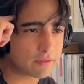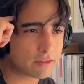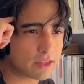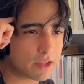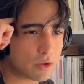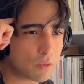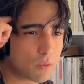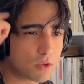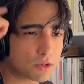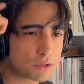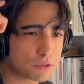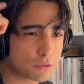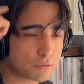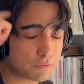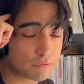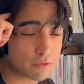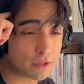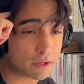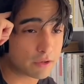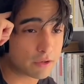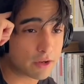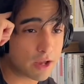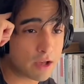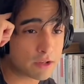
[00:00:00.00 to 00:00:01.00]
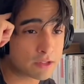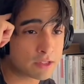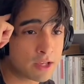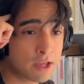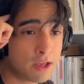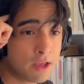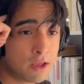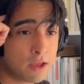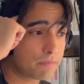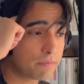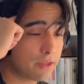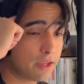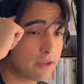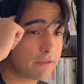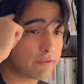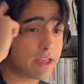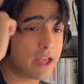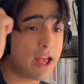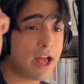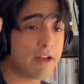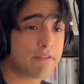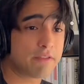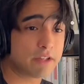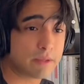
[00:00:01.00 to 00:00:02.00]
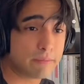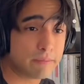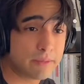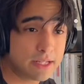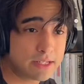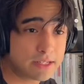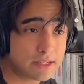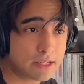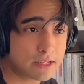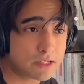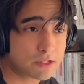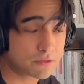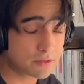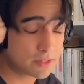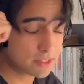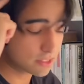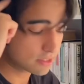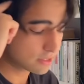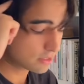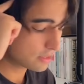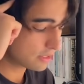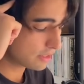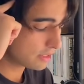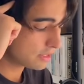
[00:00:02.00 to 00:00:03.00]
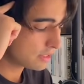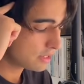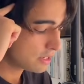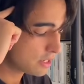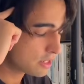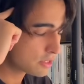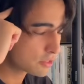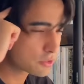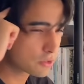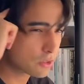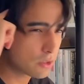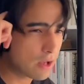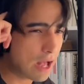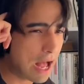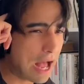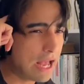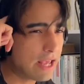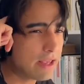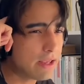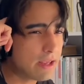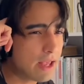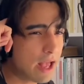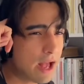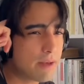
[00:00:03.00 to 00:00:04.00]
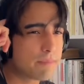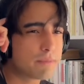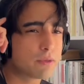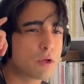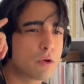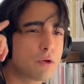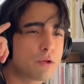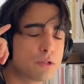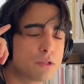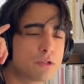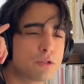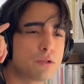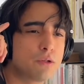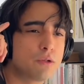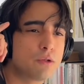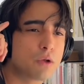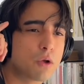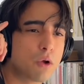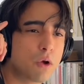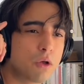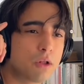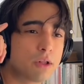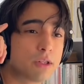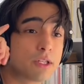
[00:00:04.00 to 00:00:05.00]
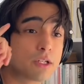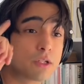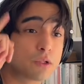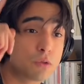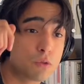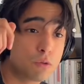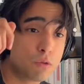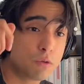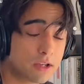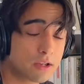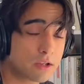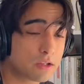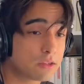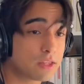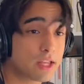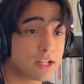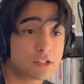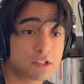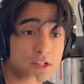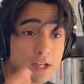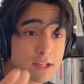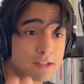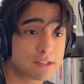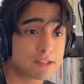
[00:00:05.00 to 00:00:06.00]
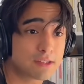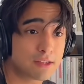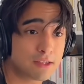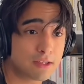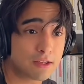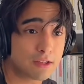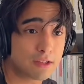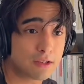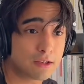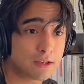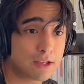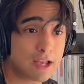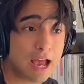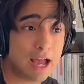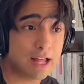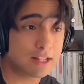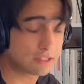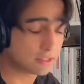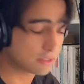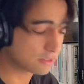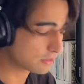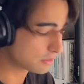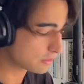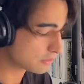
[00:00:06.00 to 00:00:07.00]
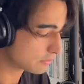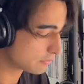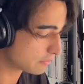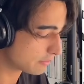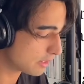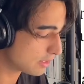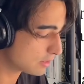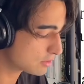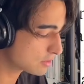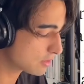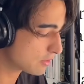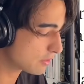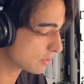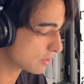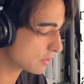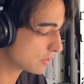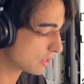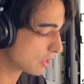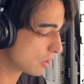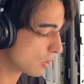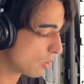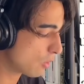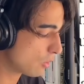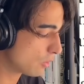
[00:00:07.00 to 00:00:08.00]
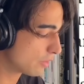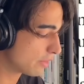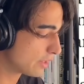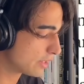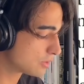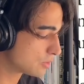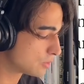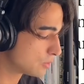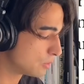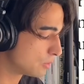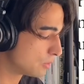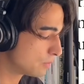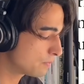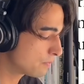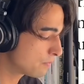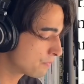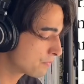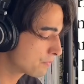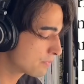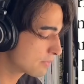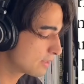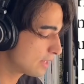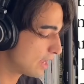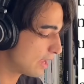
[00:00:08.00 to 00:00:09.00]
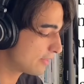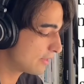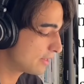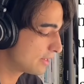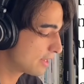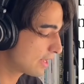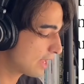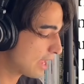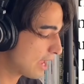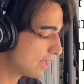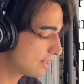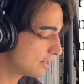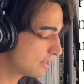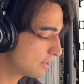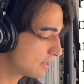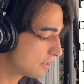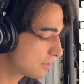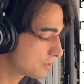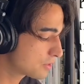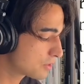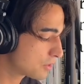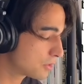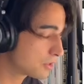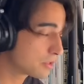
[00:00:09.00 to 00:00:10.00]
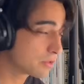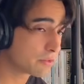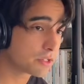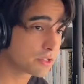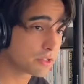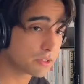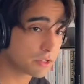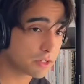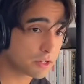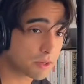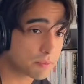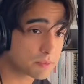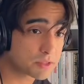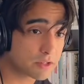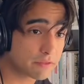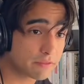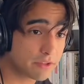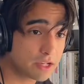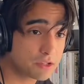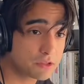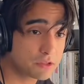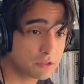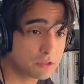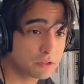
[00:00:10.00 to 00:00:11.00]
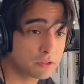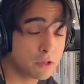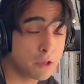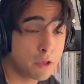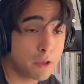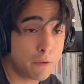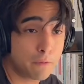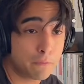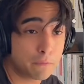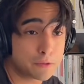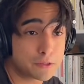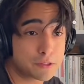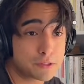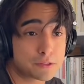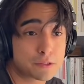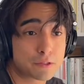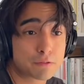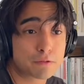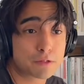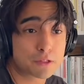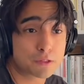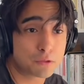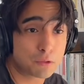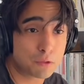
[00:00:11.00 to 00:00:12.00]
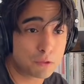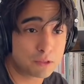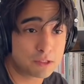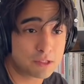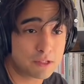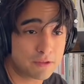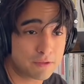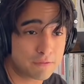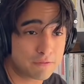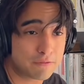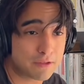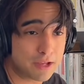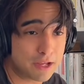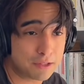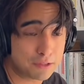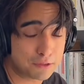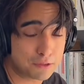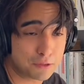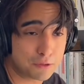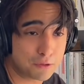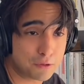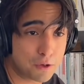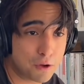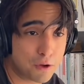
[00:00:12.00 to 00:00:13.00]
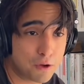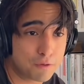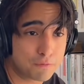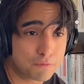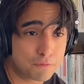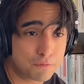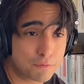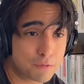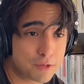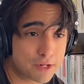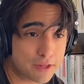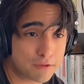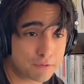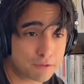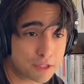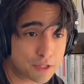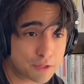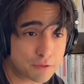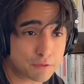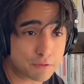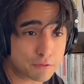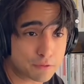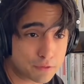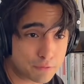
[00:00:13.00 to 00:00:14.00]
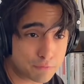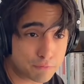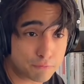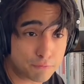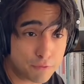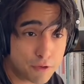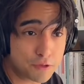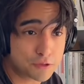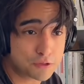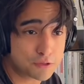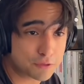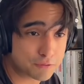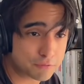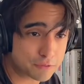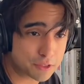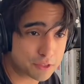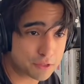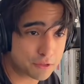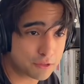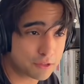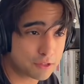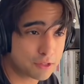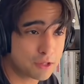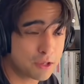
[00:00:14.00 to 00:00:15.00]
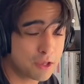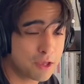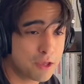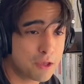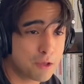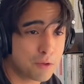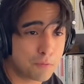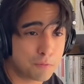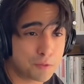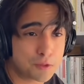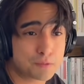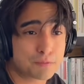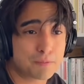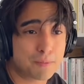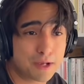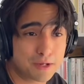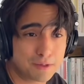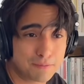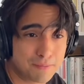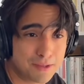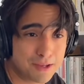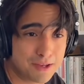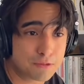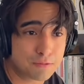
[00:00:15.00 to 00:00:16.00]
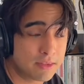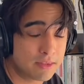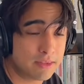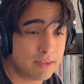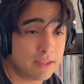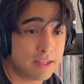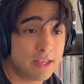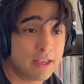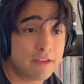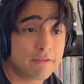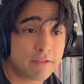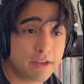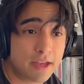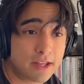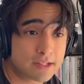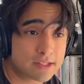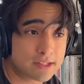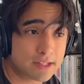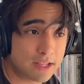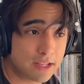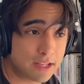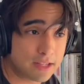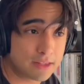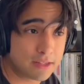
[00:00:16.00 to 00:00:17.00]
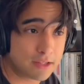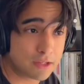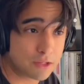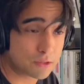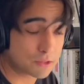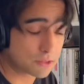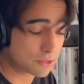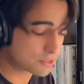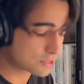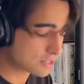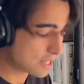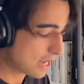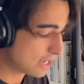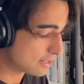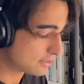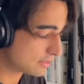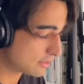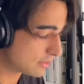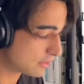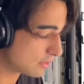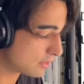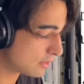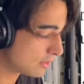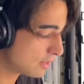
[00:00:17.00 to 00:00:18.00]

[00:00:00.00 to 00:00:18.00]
they want to figure out if they have any meetings recently. So I am going to call the tool that checks the calendar, right? So they're going to call that tool. And then the calendar is going to return an observation, which is the result value of whatever your function returned, which might be the events in the user's calendar.